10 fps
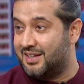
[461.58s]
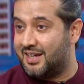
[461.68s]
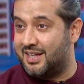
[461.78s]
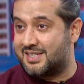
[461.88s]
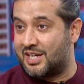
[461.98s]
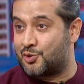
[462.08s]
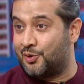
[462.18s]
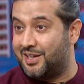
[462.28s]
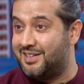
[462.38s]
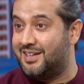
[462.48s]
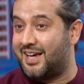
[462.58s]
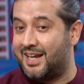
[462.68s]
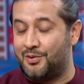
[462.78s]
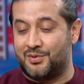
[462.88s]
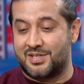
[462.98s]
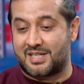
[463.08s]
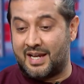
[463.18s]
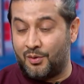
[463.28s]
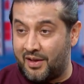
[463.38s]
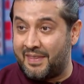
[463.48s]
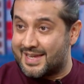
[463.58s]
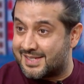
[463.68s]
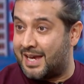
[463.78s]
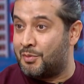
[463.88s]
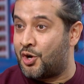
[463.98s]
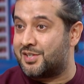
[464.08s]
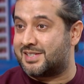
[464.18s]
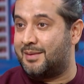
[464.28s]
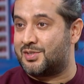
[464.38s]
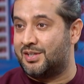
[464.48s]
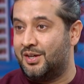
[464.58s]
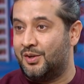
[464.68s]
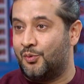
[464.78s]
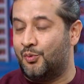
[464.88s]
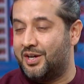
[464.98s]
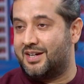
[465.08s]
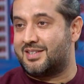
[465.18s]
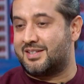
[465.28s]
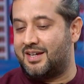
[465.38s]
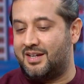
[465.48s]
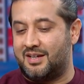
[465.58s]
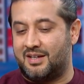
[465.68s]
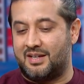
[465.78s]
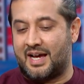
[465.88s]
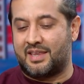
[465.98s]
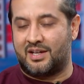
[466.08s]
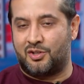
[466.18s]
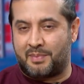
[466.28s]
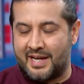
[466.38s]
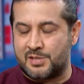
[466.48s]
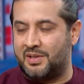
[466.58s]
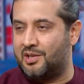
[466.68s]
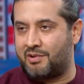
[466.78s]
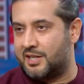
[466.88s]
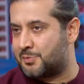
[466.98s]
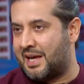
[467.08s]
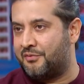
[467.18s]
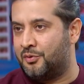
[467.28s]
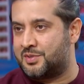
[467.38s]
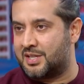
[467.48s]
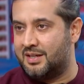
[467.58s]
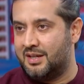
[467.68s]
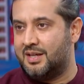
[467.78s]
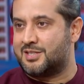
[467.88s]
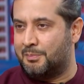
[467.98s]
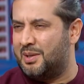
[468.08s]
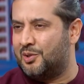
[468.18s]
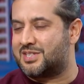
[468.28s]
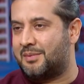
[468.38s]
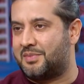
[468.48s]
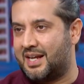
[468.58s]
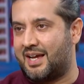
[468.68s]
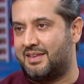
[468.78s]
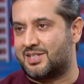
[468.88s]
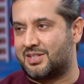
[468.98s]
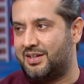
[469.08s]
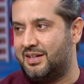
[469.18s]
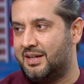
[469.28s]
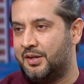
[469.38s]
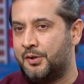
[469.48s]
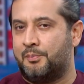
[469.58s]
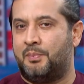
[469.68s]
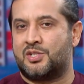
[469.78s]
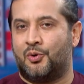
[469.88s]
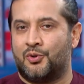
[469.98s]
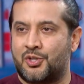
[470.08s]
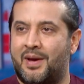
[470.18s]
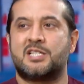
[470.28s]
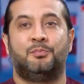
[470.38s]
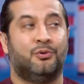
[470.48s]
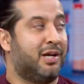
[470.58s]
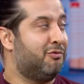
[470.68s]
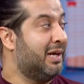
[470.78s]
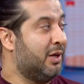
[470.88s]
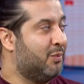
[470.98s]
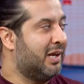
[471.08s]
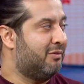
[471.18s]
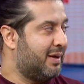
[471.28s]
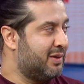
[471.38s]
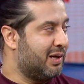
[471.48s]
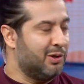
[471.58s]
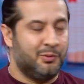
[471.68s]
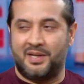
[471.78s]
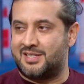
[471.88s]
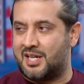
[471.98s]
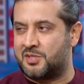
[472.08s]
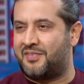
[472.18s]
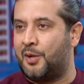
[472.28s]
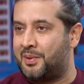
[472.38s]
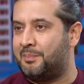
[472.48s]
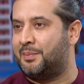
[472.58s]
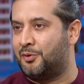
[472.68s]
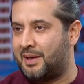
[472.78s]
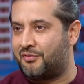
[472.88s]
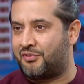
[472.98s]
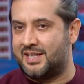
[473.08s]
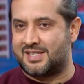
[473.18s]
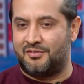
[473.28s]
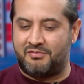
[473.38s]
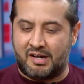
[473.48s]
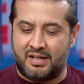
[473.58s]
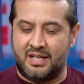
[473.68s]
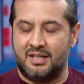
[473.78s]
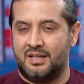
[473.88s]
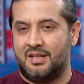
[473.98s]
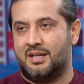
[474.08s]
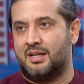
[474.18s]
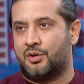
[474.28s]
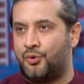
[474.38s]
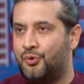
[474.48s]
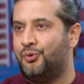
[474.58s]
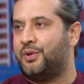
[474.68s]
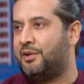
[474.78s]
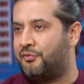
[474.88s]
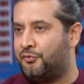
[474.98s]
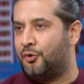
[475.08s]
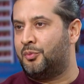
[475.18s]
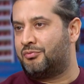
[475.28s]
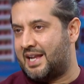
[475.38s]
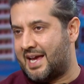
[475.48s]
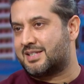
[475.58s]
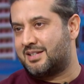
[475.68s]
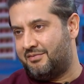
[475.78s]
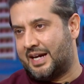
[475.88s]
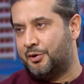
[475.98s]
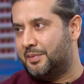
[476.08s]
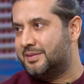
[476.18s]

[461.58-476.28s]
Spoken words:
in central London. And it was, and that same concept worked. And I think Dubai's been the greatest platform to build something like this on. But it's also exported really well around the globe in terms of helping people make friends in a very cool, informal, relaxed environment.